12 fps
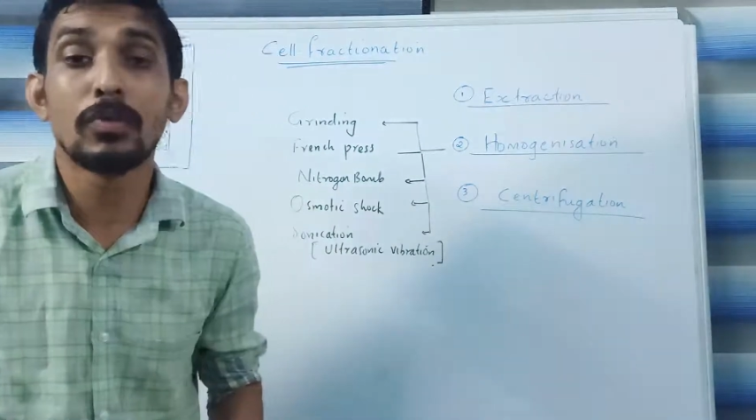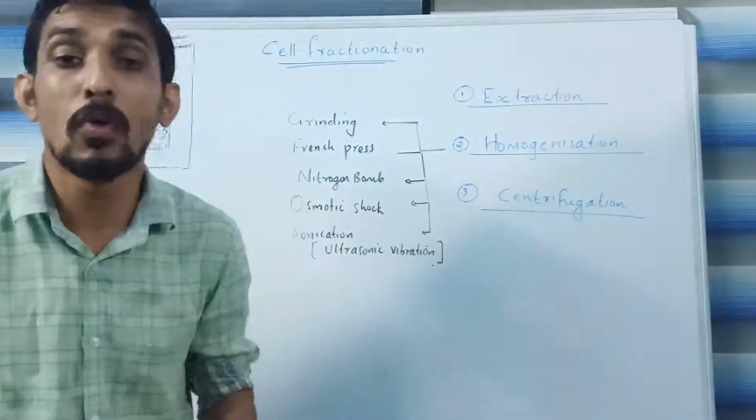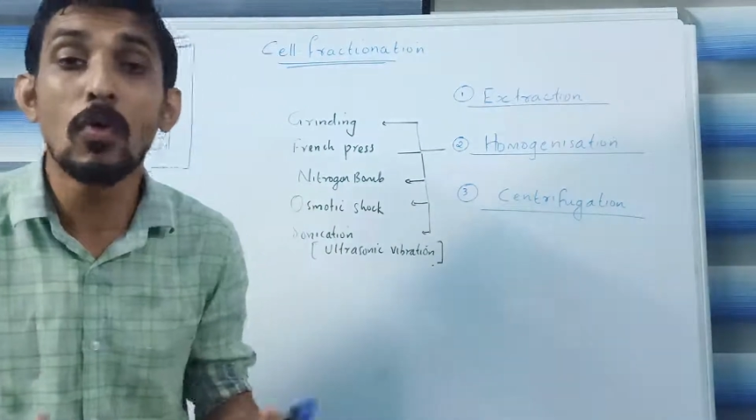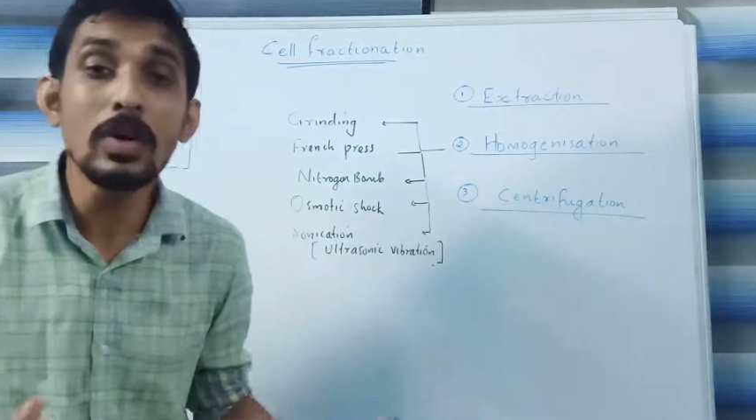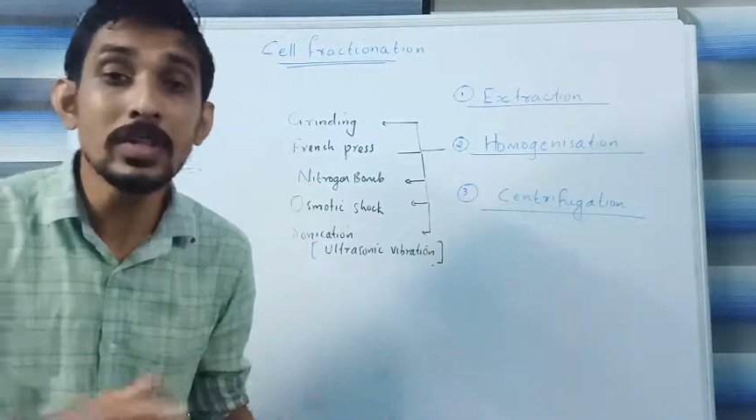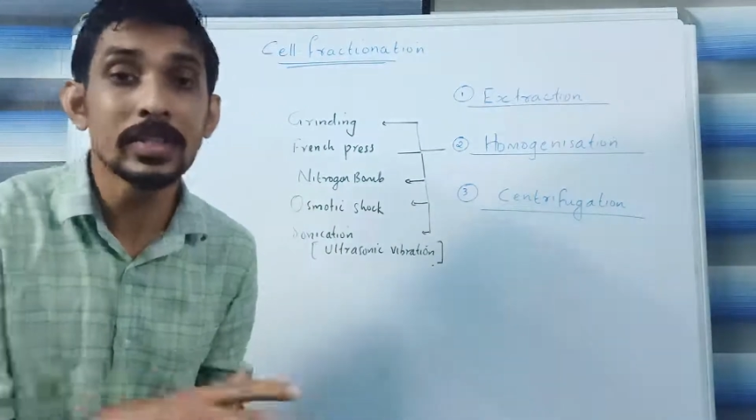
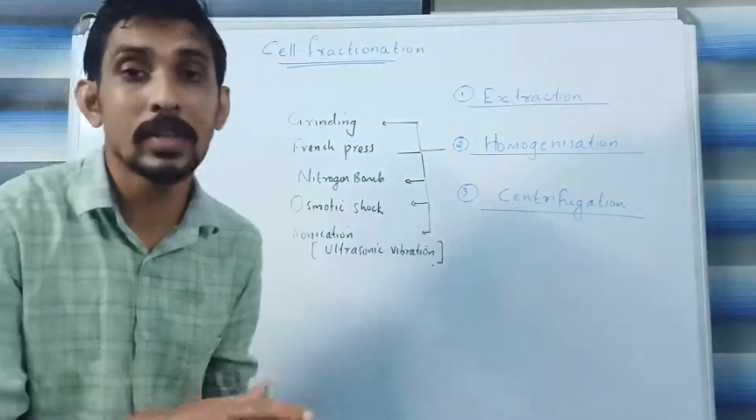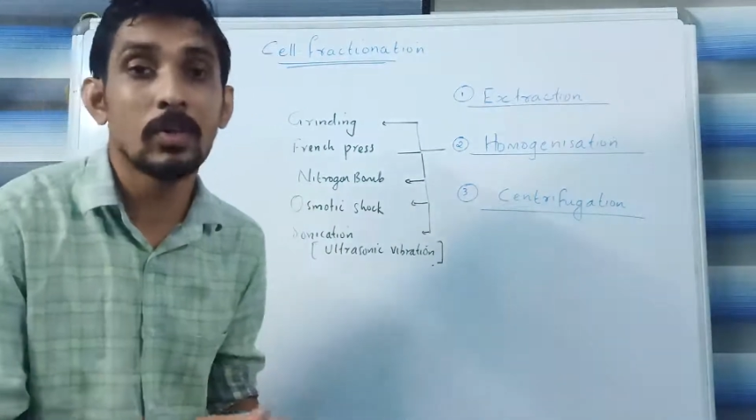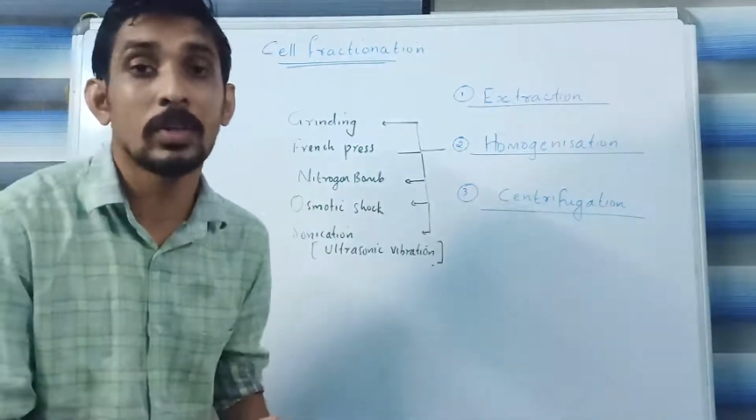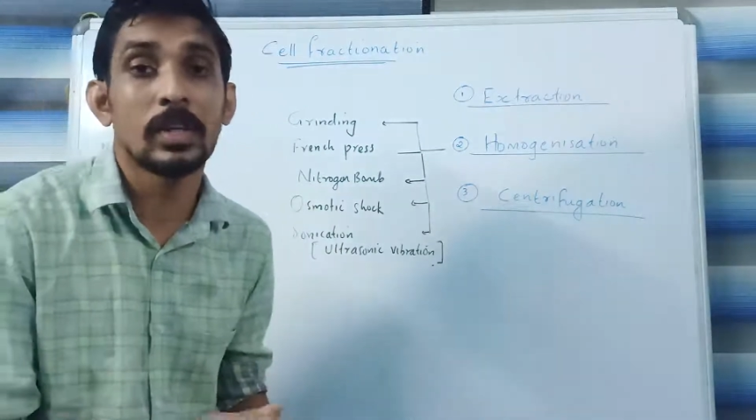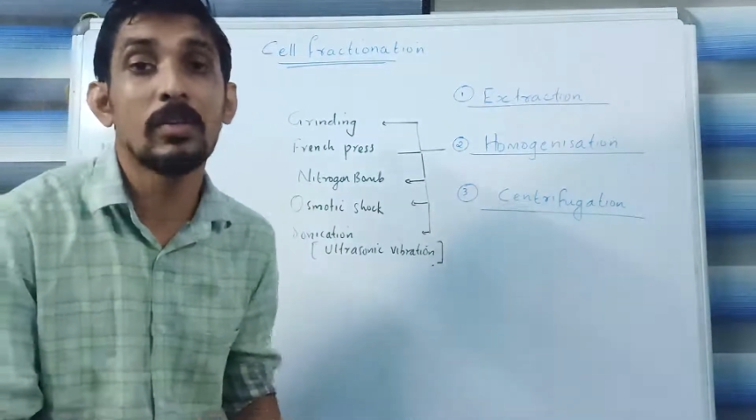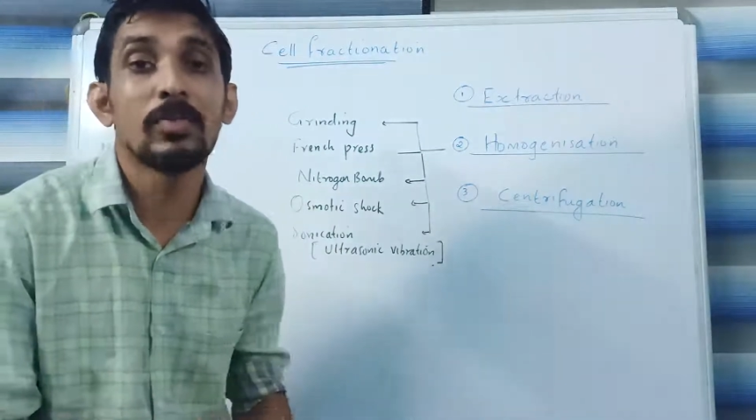all cell
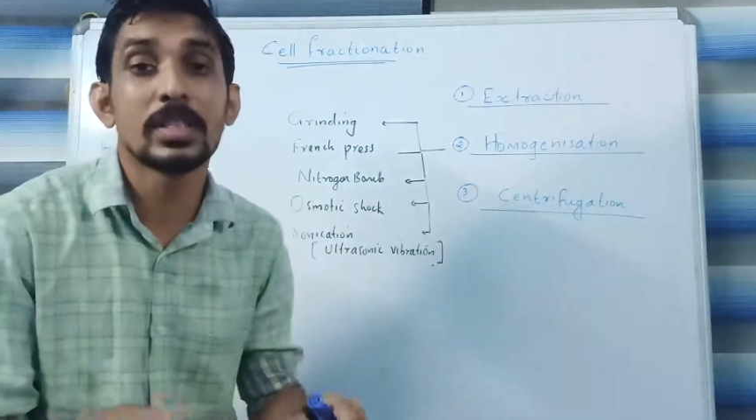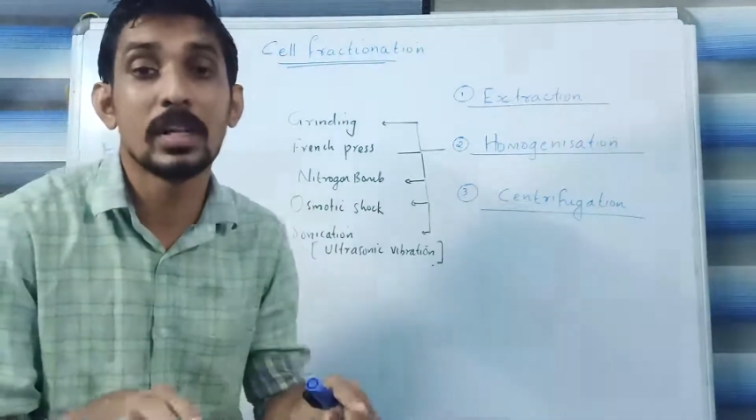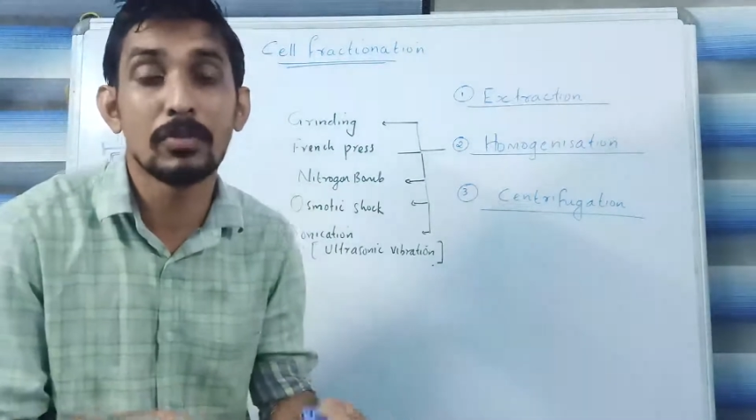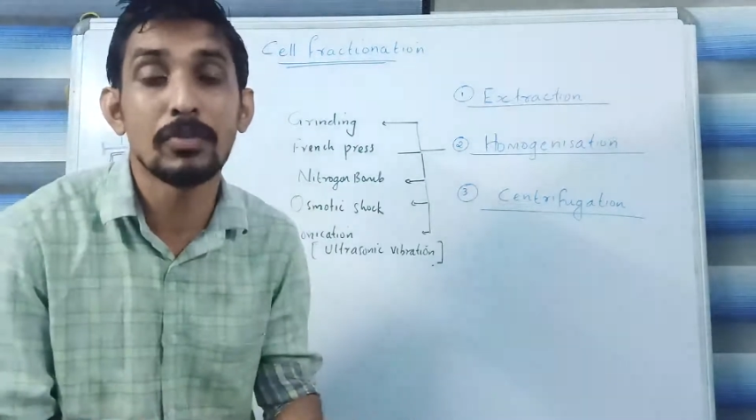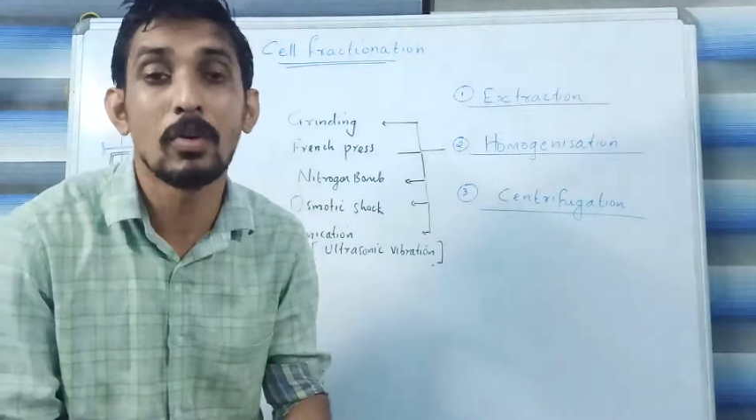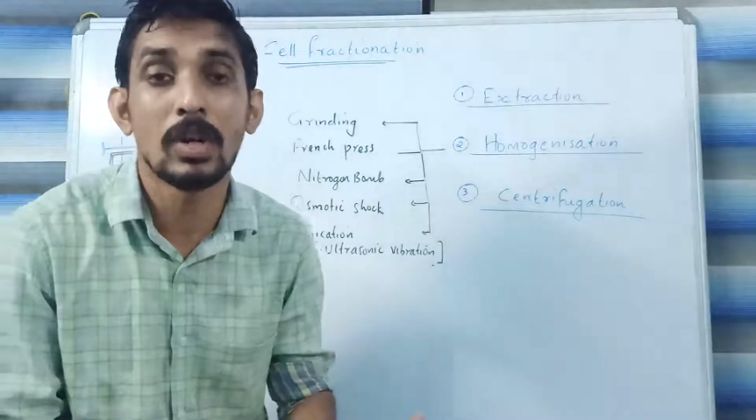organelles which are
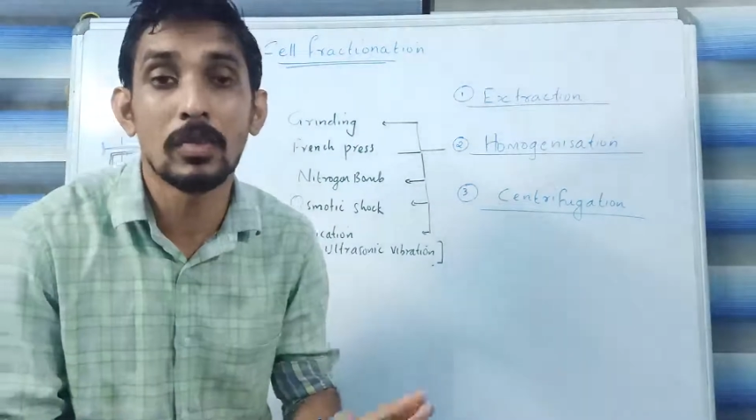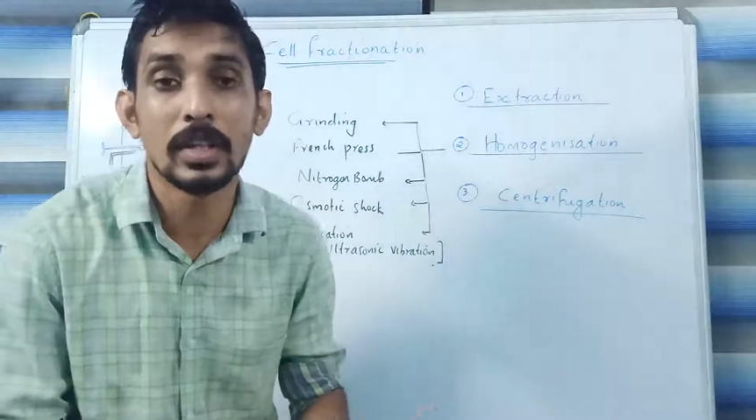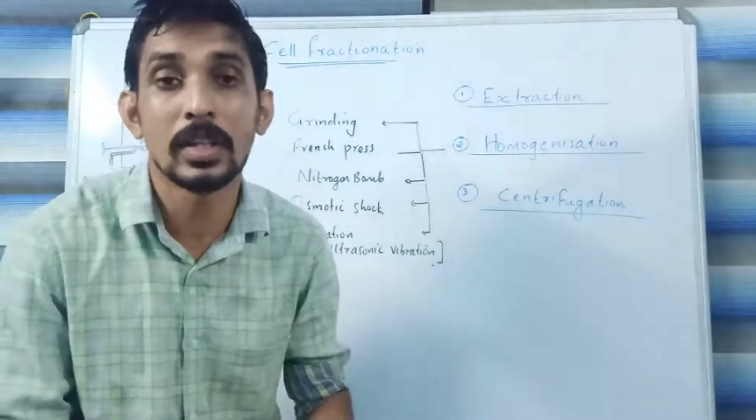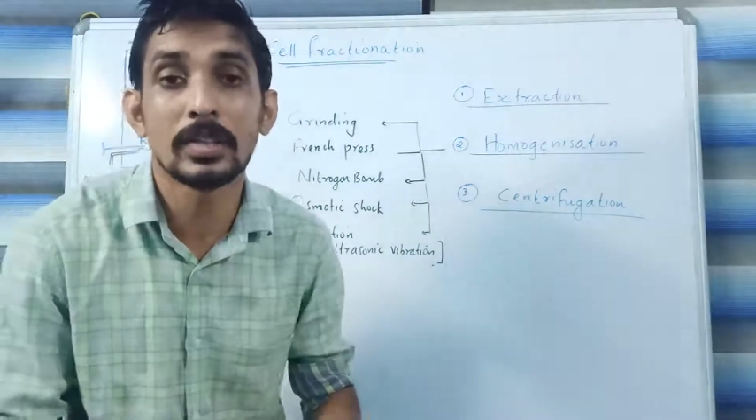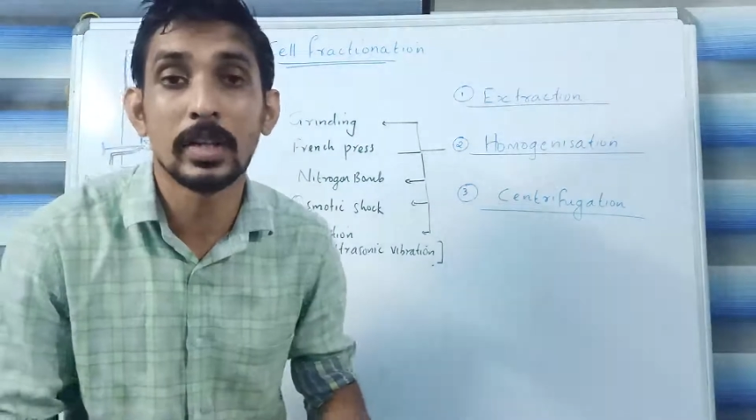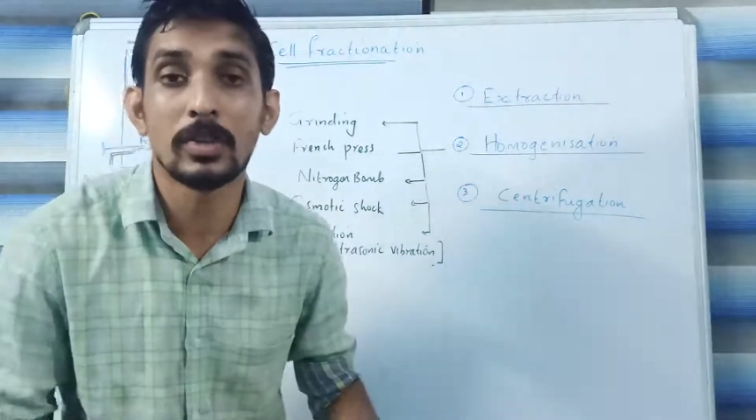found within
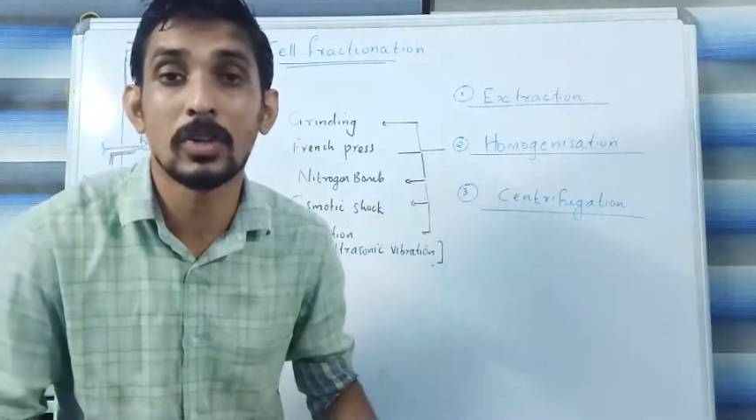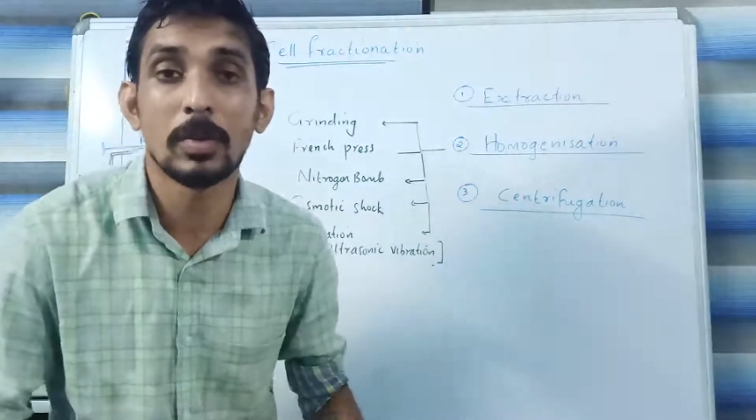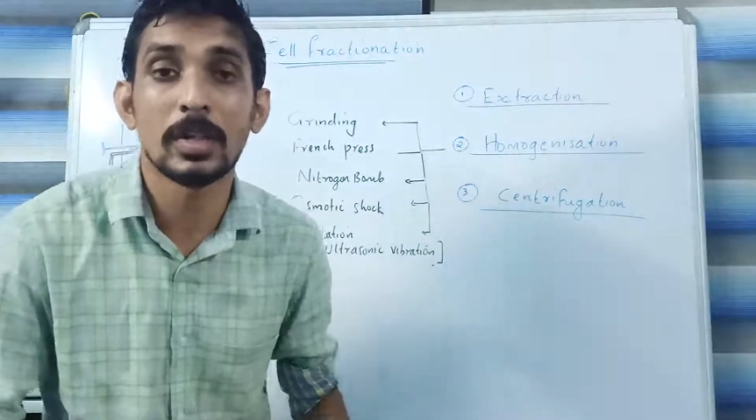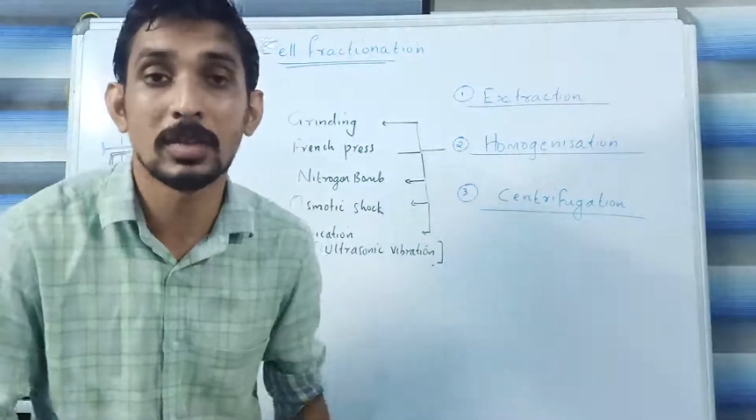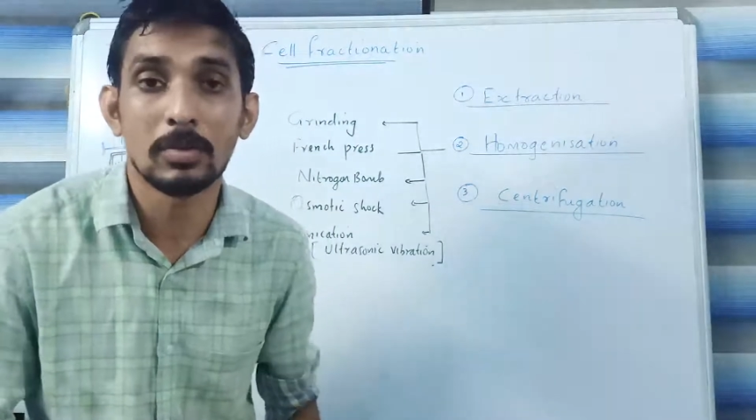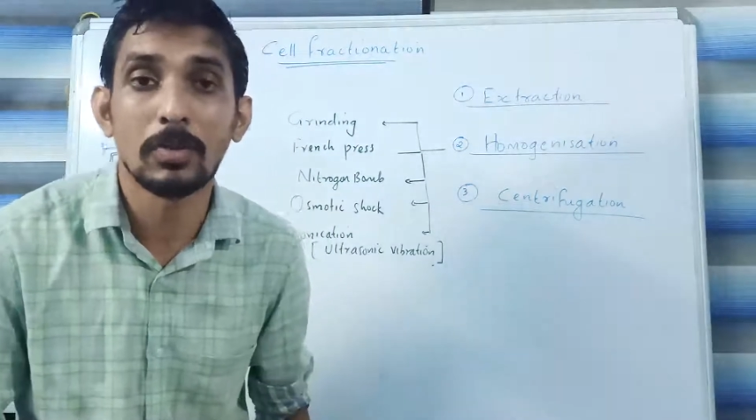the
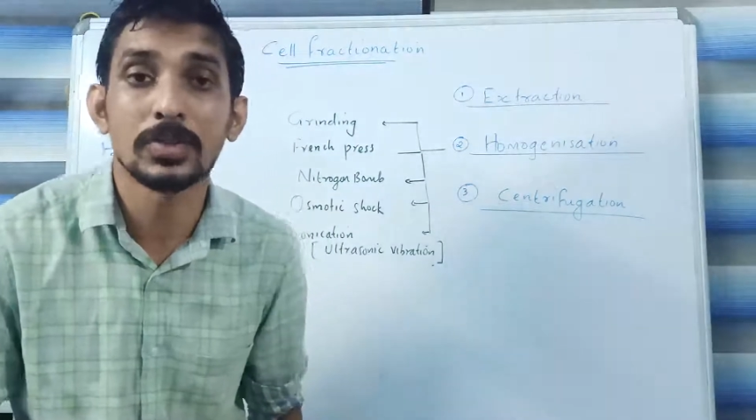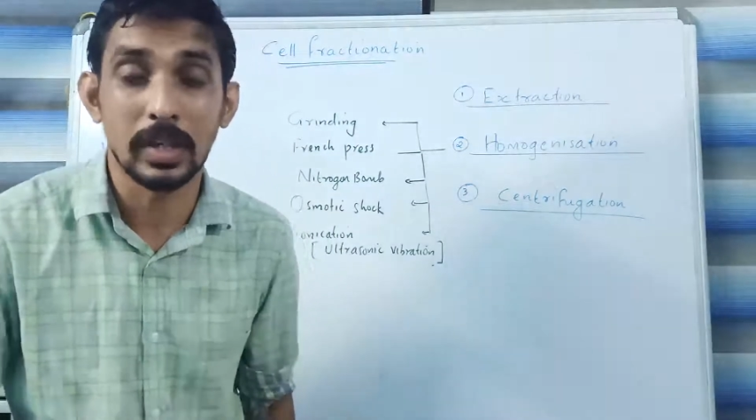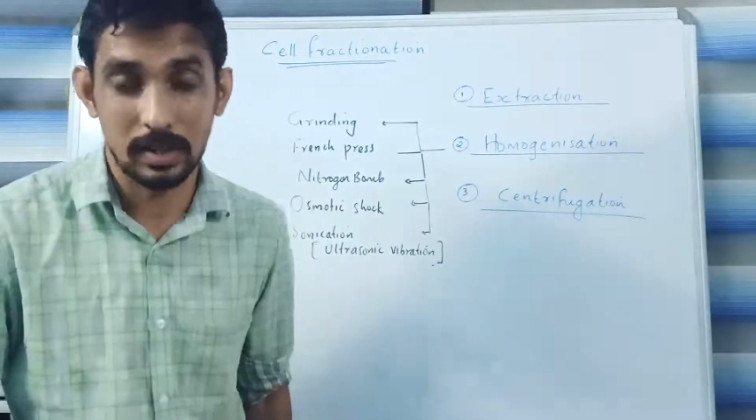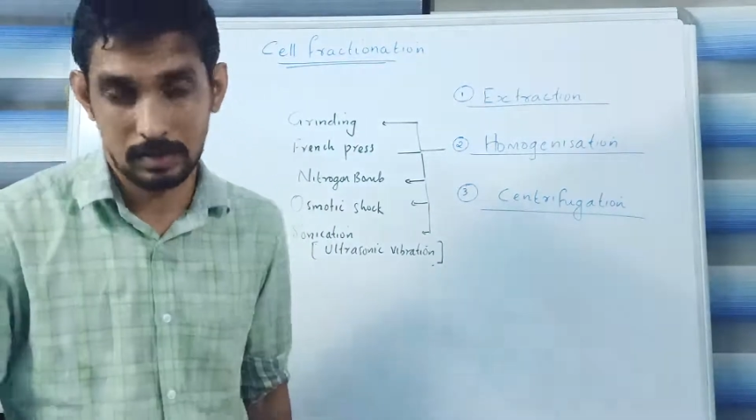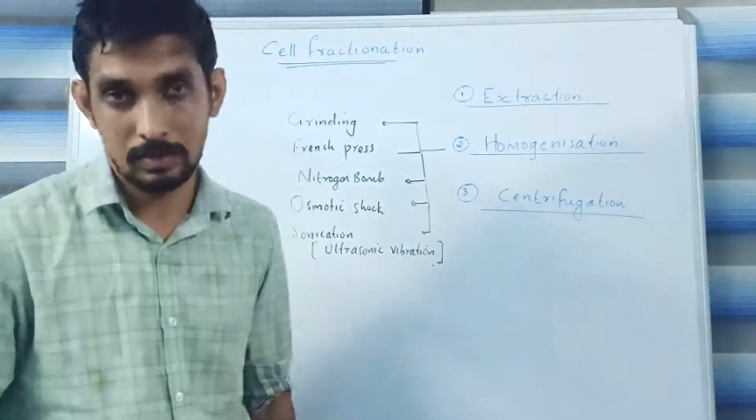cytoplasm of cell.